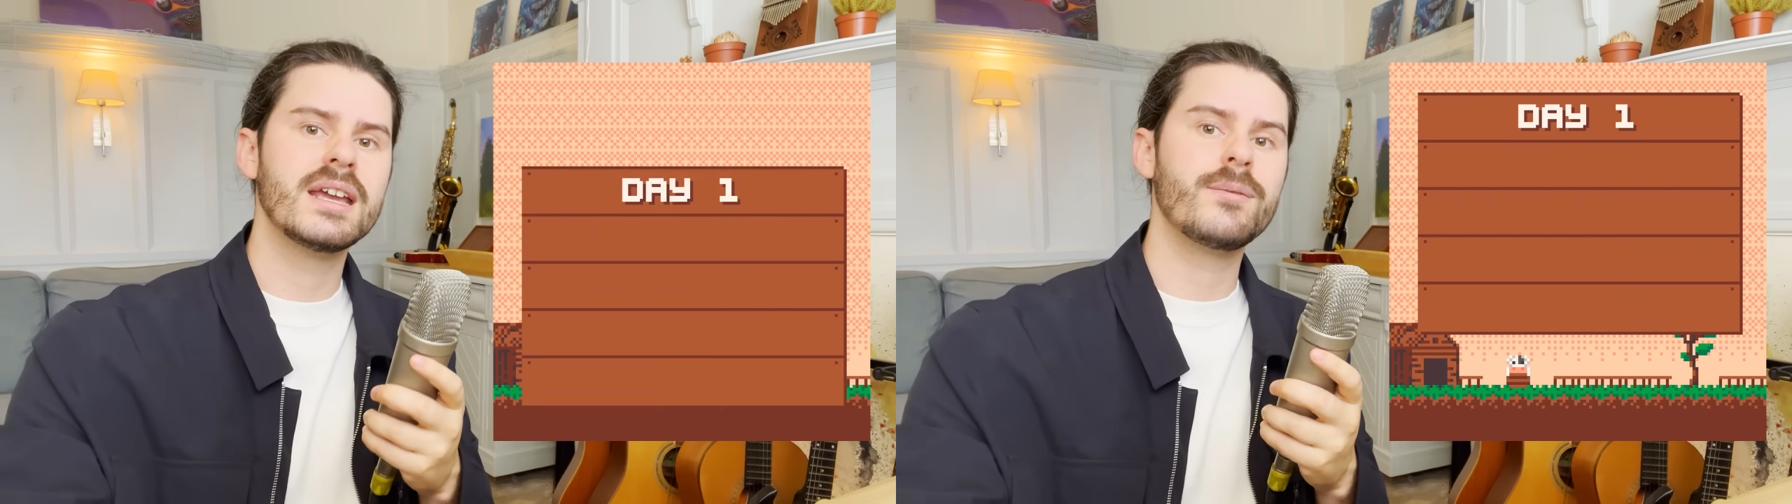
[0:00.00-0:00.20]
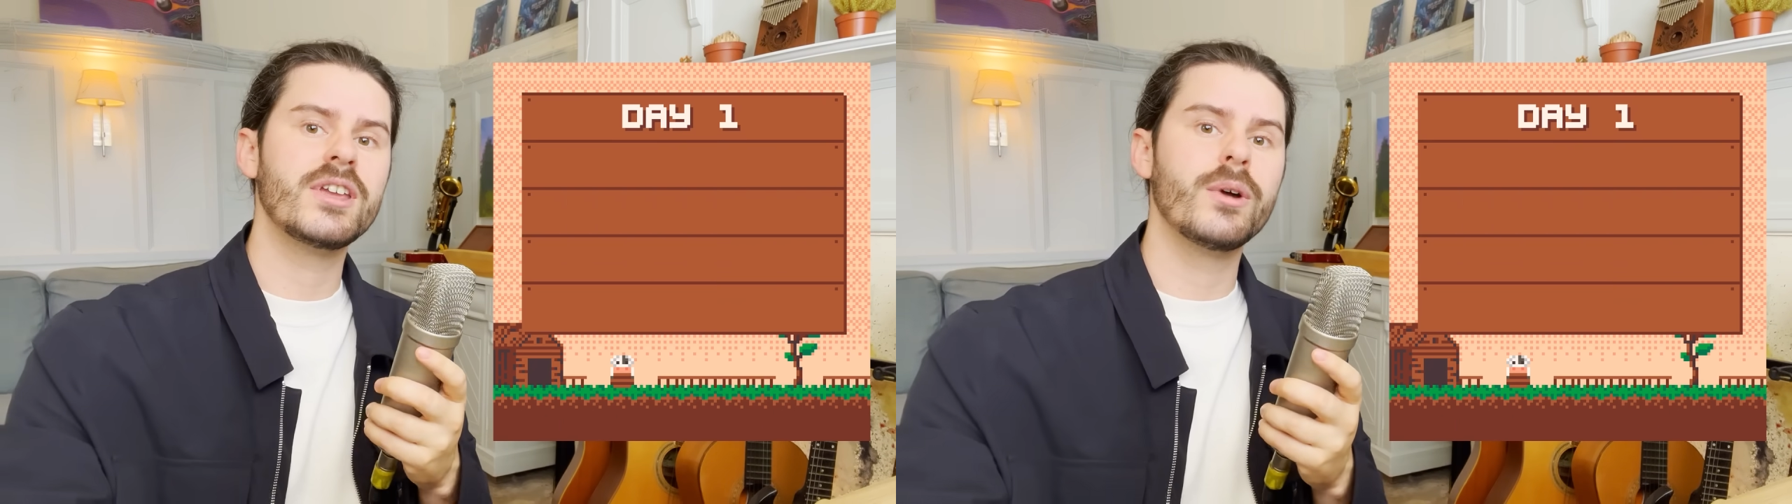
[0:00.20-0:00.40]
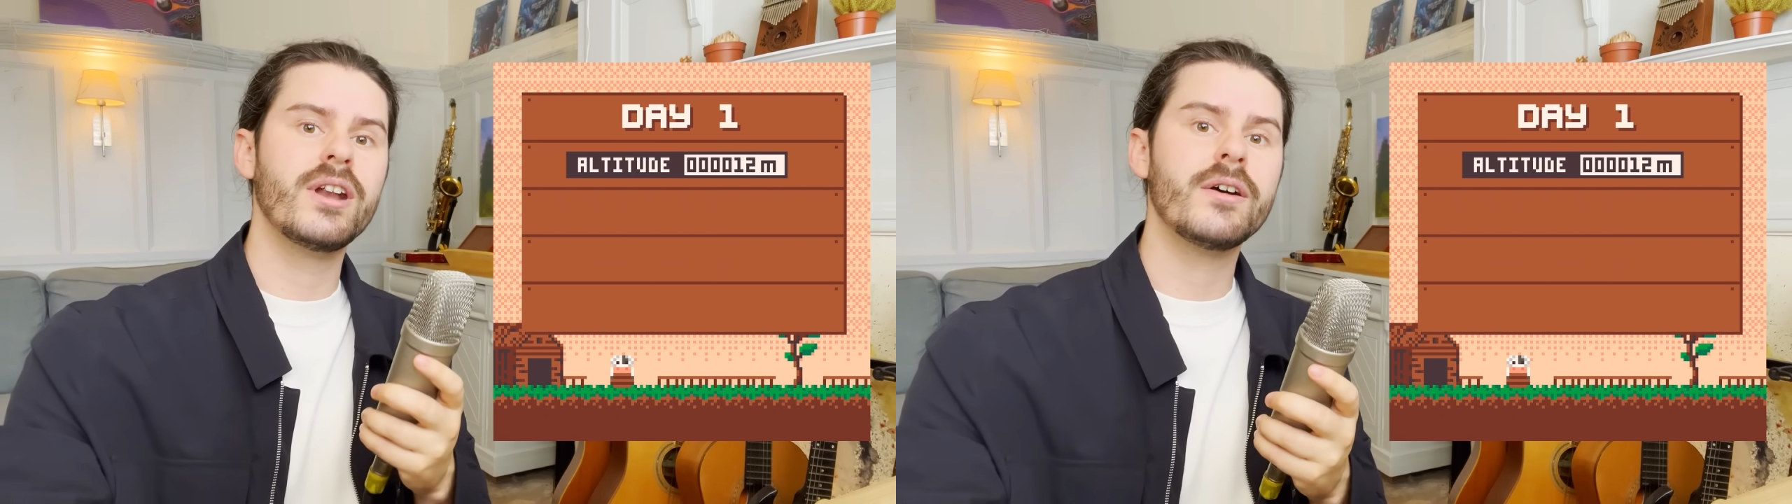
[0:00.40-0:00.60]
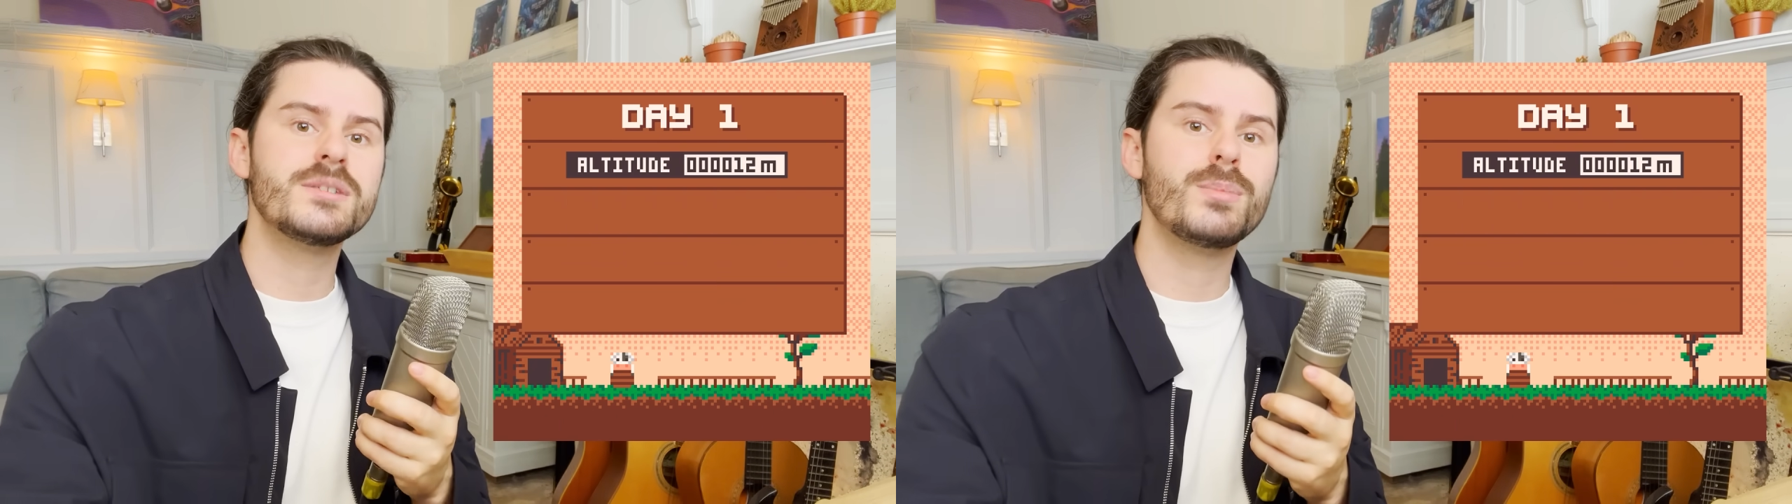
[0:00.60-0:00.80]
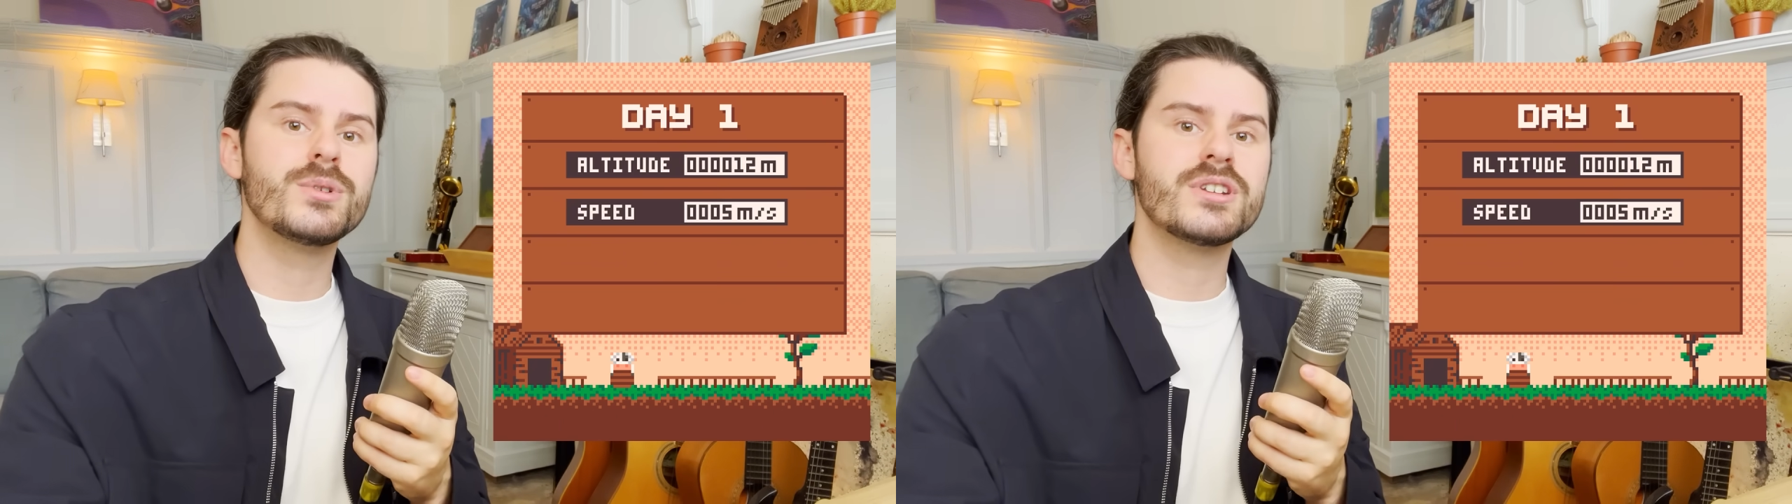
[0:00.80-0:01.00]
giving you a
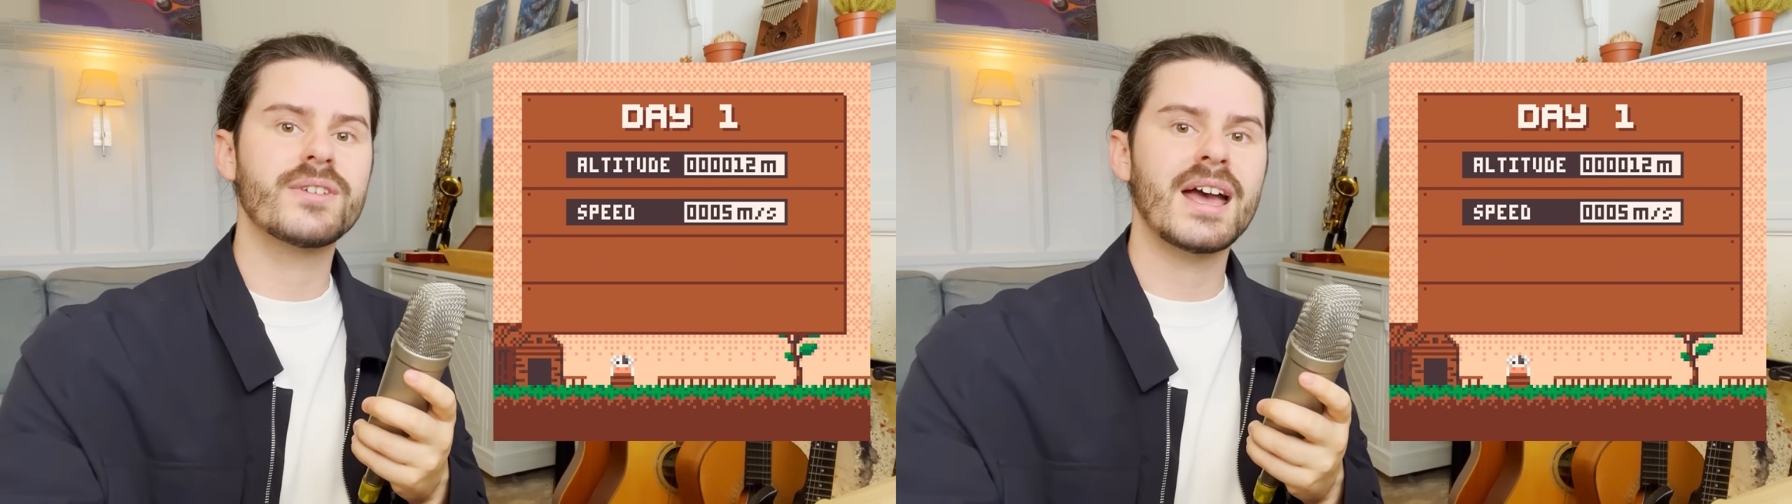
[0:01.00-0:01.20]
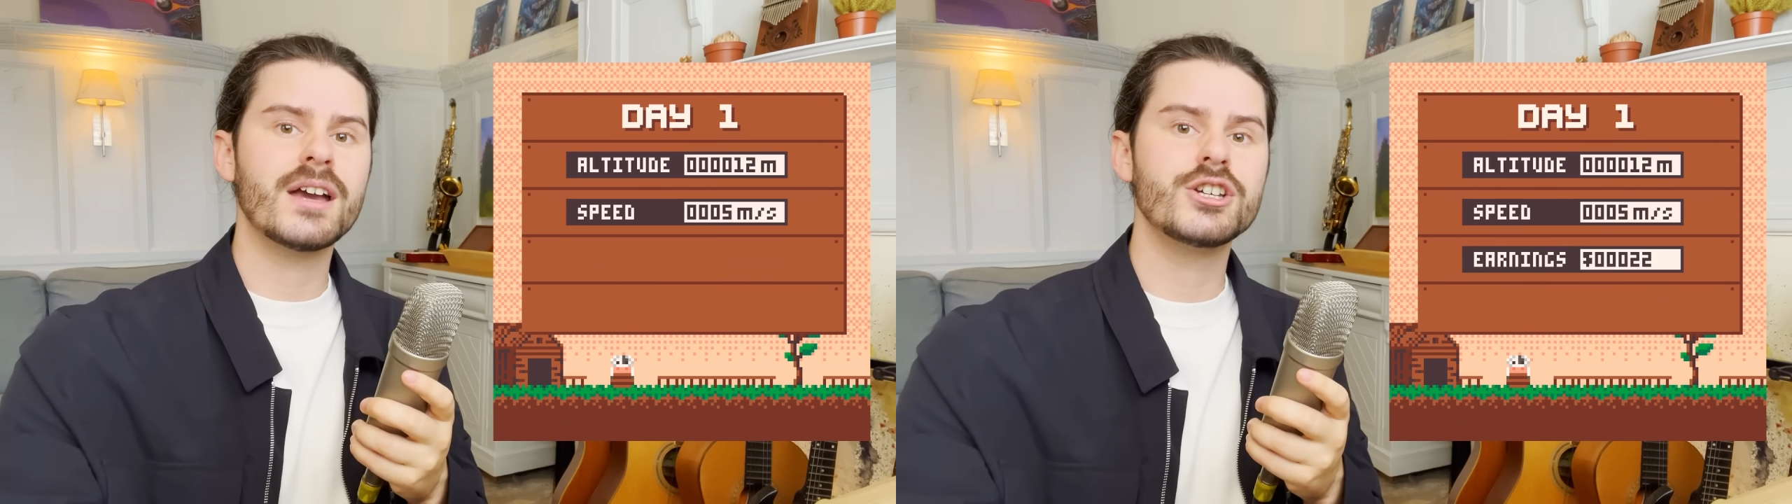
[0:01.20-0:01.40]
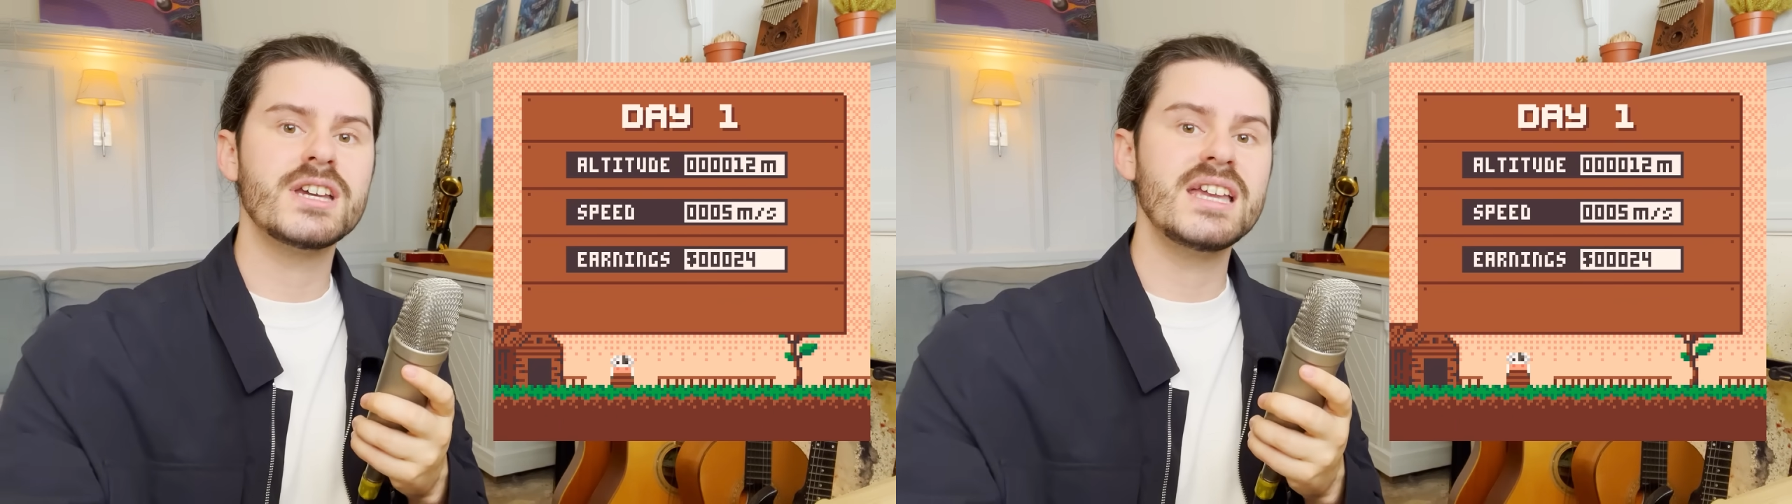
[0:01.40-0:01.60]
nice boost of cash